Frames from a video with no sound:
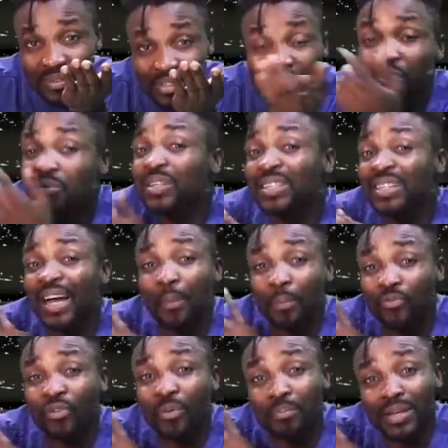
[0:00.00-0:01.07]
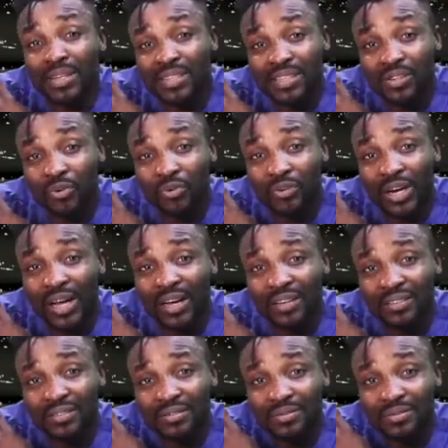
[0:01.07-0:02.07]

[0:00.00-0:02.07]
see what he happened for Mexico now.